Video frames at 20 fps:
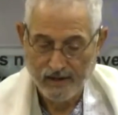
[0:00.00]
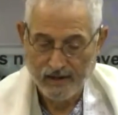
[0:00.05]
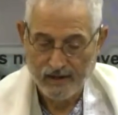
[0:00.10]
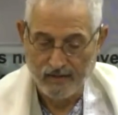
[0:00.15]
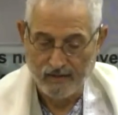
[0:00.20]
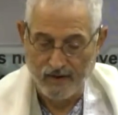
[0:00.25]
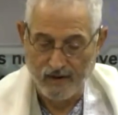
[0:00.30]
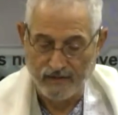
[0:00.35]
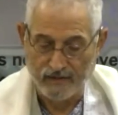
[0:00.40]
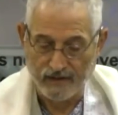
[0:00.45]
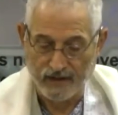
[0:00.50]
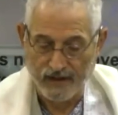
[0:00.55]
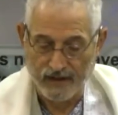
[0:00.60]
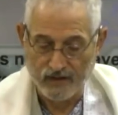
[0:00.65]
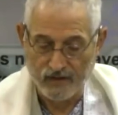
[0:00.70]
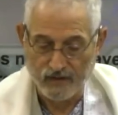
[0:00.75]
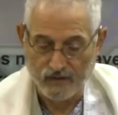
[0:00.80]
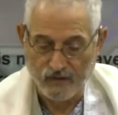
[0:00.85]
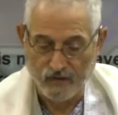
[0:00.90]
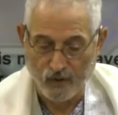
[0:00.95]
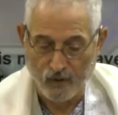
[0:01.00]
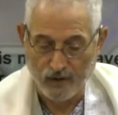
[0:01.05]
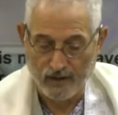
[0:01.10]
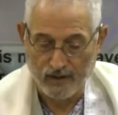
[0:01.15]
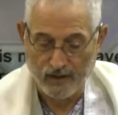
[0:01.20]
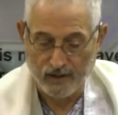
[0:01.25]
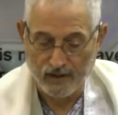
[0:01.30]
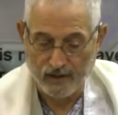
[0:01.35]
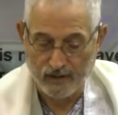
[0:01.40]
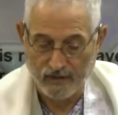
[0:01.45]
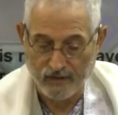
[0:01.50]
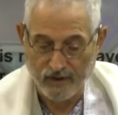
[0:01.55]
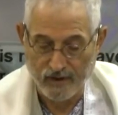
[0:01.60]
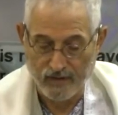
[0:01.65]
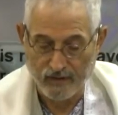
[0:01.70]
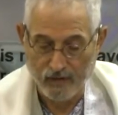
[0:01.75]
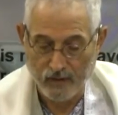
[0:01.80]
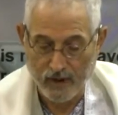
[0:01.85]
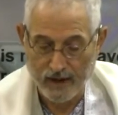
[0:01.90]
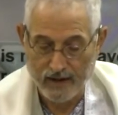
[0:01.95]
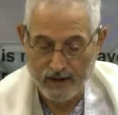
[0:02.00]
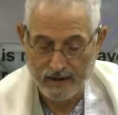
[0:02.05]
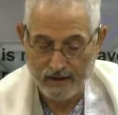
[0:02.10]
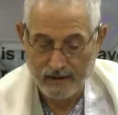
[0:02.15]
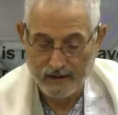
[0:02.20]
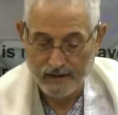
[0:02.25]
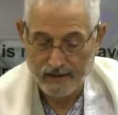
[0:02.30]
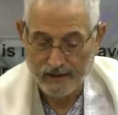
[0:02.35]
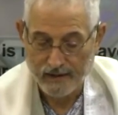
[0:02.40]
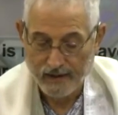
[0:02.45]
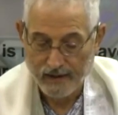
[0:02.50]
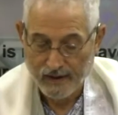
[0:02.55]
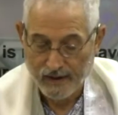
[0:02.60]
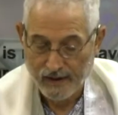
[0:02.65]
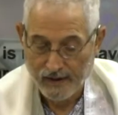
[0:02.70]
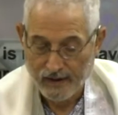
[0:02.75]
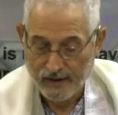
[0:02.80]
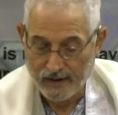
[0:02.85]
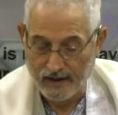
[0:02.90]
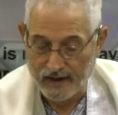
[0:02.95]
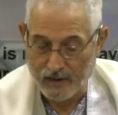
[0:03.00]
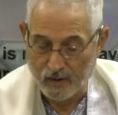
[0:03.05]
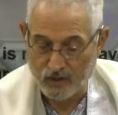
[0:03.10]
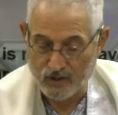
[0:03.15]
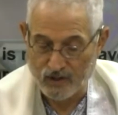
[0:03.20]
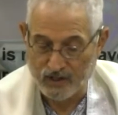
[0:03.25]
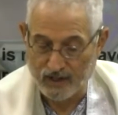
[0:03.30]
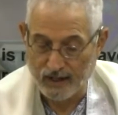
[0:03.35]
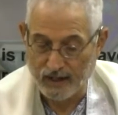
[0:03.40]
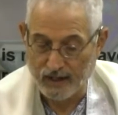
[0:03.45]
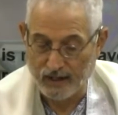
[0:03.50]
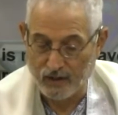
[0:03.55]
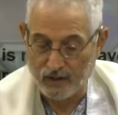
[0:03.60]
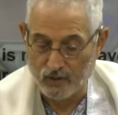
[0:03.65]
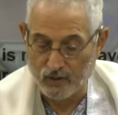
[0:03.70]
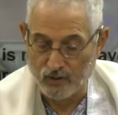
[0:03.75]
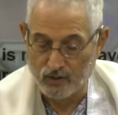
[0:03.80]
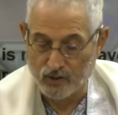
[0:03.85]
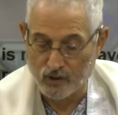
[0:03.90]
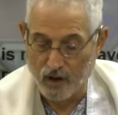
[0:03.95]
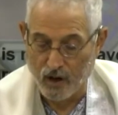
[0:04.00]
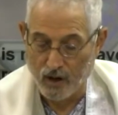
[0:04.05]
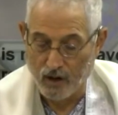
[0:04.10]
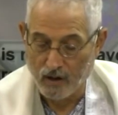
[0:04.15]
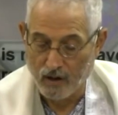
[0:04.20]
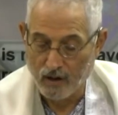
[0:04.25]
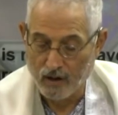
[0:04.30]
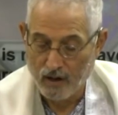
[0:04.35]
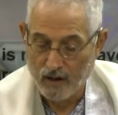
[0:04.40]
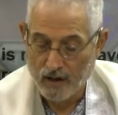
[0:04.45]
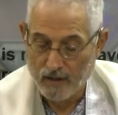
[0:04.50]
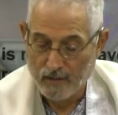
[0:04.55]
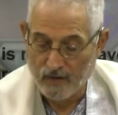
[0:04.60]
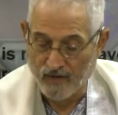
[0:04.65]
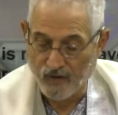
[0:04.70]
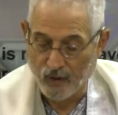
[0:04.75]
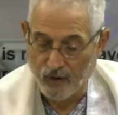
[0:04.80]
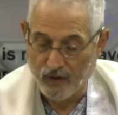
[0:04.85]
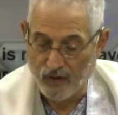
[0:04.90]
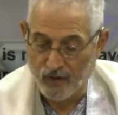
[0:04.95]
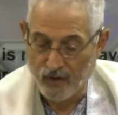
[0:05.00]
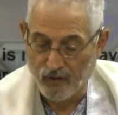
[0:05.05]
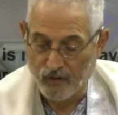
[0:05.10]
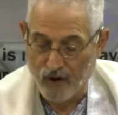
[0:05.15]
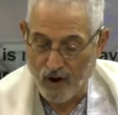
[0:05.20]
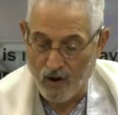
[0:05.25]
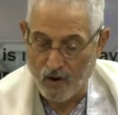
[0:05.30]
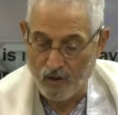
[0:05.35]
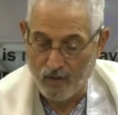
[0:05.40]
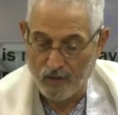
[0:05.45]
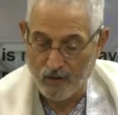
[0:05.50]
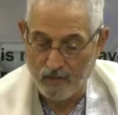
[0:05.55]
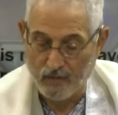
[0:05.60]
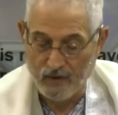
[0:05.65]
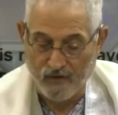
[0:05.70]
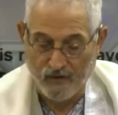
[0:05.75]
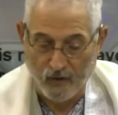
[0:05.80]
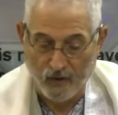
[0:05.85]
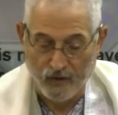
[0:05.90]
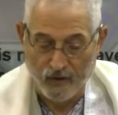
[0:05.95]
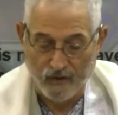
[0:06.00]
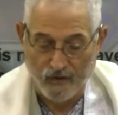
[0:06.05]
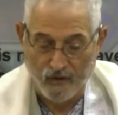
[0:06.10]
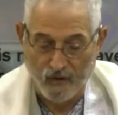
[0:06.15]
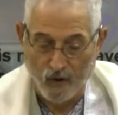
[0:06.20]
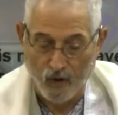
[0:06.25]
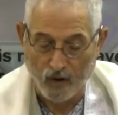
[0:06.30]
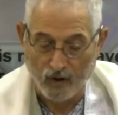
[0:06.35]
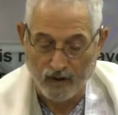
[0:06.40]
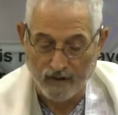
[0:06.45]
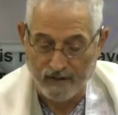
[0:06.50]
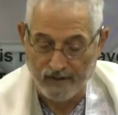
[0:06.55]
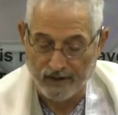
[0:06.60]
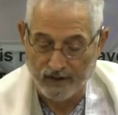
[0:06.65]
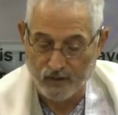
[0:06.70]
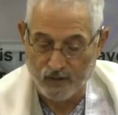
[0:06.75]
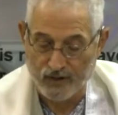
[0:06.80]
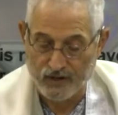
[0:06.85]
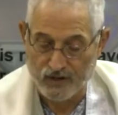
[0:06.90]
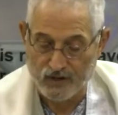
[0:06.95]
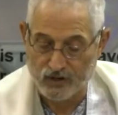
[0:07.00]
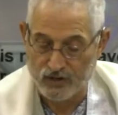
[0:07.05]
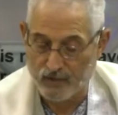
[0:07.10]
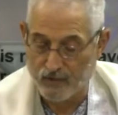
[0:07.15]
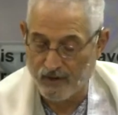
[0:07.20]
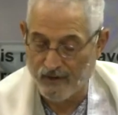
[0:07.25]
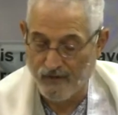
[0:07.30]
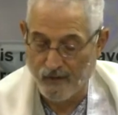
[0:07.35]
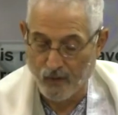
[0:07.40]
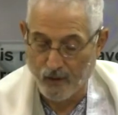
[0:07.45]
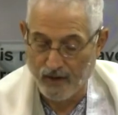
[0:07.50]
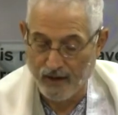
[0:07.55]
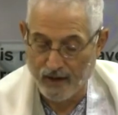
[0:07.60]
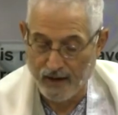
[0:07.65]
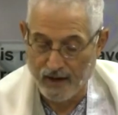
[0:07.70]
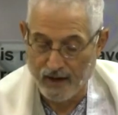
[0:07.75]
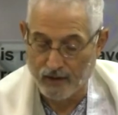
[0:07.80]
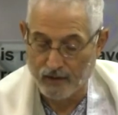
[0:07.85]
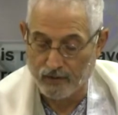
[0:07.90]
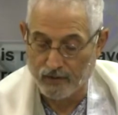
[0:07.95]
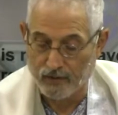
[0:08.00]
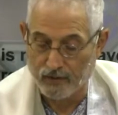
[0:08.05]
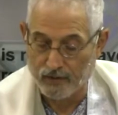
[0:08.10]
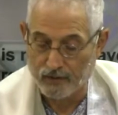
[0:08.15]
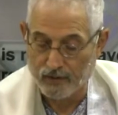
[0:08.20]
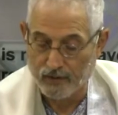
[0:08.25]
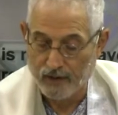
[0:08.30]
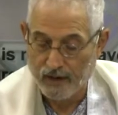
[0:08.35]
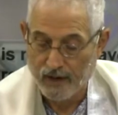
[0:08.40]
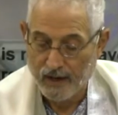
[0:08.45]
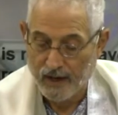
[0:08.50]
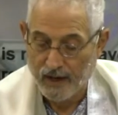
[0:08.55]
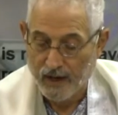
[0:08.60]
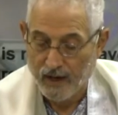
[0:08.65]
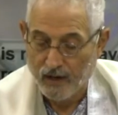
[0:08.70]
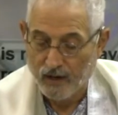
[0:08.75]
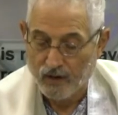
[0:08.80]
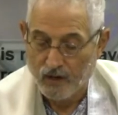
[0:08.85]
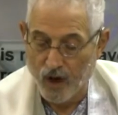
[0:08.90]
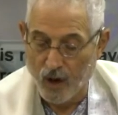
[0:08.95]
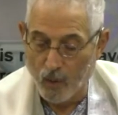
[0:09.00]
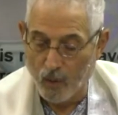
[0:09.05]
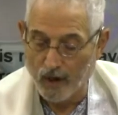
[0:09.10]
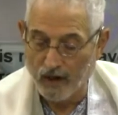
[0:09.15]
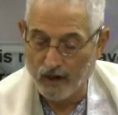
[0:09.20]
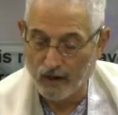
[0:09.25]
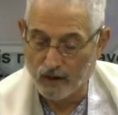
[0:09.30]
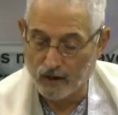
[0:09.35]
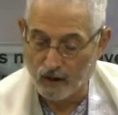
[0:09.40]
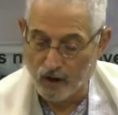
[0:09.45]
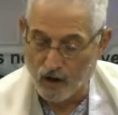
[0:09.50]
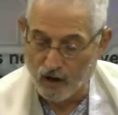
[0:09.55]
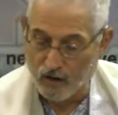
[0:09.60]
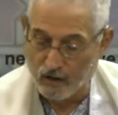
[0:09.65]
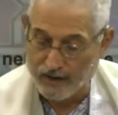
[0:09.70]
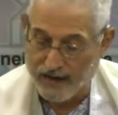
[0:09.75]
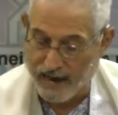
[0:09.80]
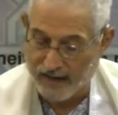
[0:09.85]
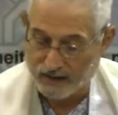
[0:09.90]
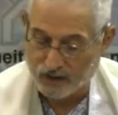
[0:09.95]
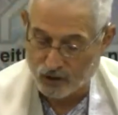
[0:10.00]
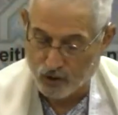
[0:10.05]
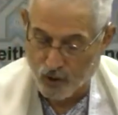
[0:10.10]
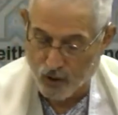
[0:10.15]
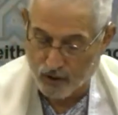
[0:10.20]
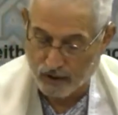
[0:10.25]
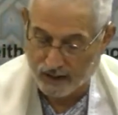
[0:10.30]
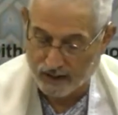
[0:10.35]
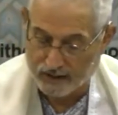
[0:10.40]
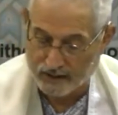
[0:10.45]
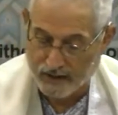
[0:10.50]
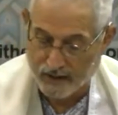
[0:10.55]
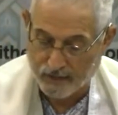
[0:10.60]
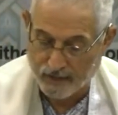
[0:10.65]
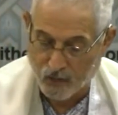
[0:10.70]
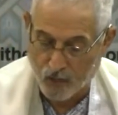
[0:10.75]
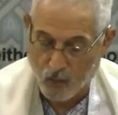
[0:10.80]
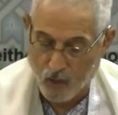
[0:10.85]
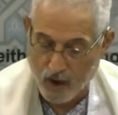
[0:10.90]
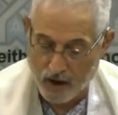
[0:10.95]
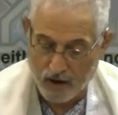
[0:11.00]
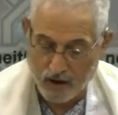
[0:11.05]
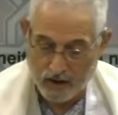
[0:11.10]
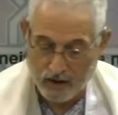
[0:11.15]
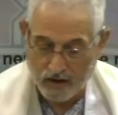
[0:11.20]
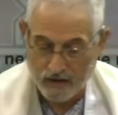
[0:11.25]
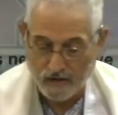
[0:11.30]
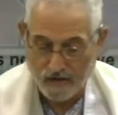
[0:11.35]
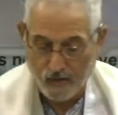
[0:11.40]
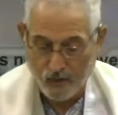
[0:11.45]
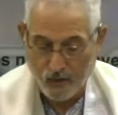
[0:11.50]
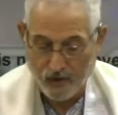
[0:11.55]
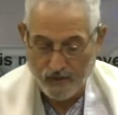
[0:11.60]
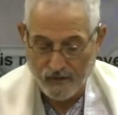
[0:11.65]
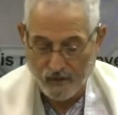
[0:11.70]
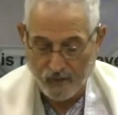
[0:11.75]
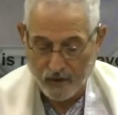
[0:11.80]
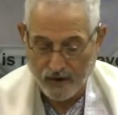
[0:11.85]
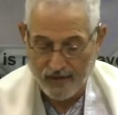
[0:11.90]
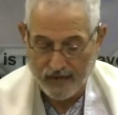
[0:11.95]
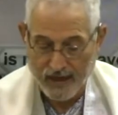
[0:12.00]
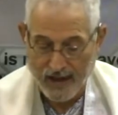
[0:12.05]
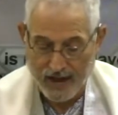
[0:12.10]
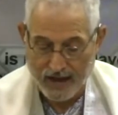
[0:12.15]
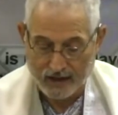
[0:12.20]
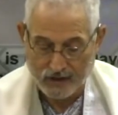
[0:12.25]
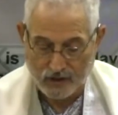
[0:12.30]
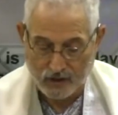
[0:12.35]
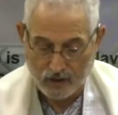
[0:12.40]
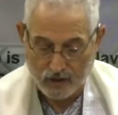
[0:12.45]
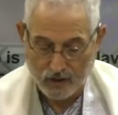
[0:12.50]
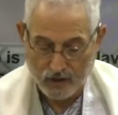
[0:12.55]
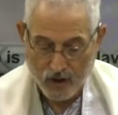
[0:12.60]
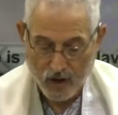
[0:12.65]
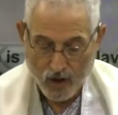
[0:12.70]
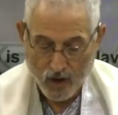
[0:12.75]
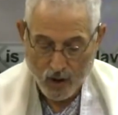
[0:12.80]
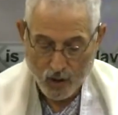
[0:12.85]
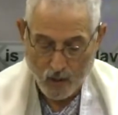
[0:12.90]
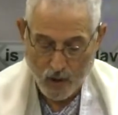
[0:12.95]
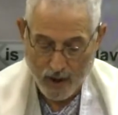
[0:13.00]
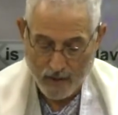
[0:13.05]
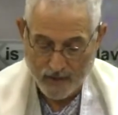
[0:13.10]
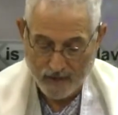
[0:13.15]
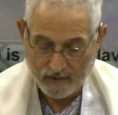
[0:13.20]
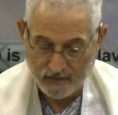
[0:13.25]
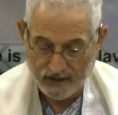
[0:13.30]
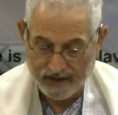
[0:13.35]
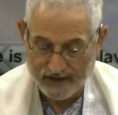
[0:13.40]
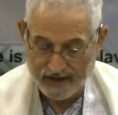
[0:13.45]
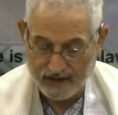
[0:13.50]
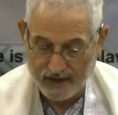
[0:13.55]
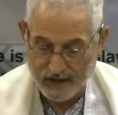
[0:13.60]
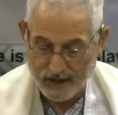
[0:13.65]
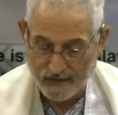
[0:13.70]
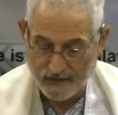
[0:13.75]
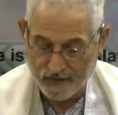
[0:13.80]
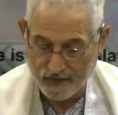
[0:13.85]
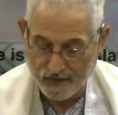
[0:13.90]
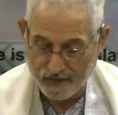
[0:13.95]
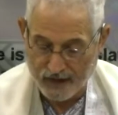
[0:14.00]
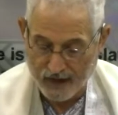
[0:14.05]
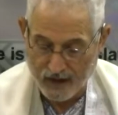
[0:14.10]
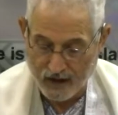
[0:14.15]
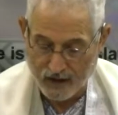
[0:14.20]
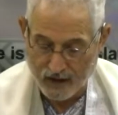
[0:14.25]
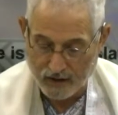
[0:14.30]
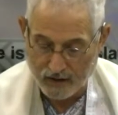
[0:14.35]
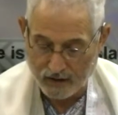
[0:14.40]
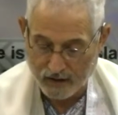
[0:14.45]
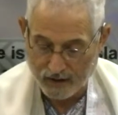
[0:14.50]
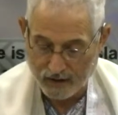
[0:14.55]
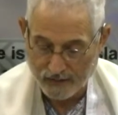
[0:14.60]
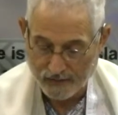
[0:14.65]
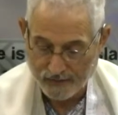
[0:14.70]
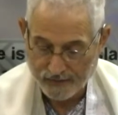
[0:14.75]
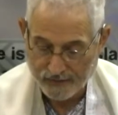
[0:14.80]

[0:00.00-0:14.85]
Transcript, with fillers: In Revelation fourteen, three through eight, and they were singing a new song, before the throne and before the four living creatures and before the elders. No one could learn that song except the one hundred forty-four thousand who have been redeemed from the earth.